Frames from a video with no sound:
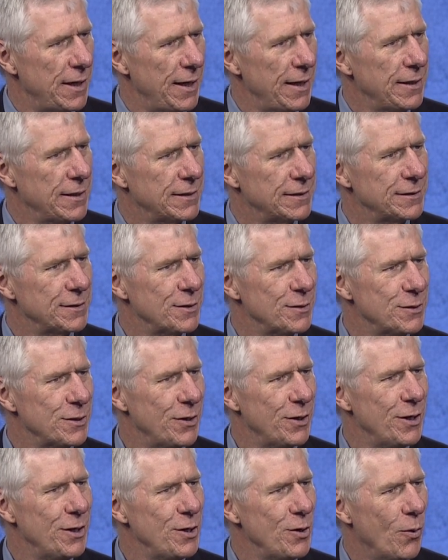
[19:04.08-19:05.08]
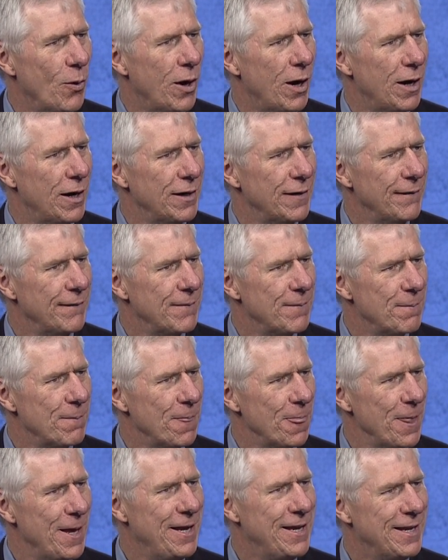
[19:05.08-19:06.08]
Okay, well, thank you.
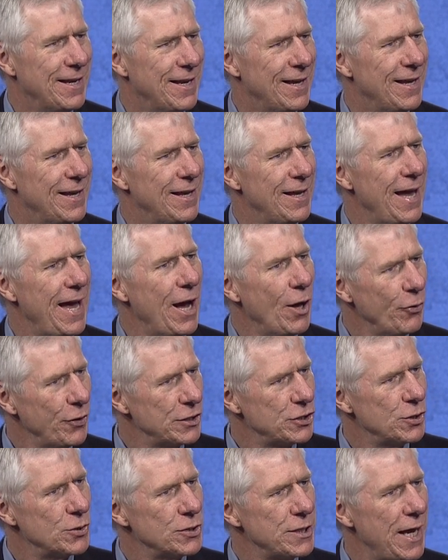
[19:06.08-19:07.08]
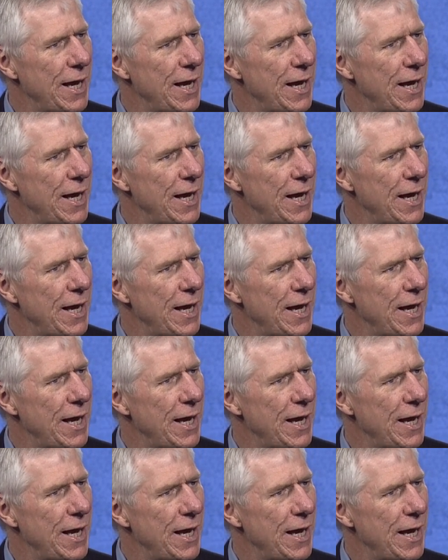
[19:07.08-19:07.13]
We have some very interesting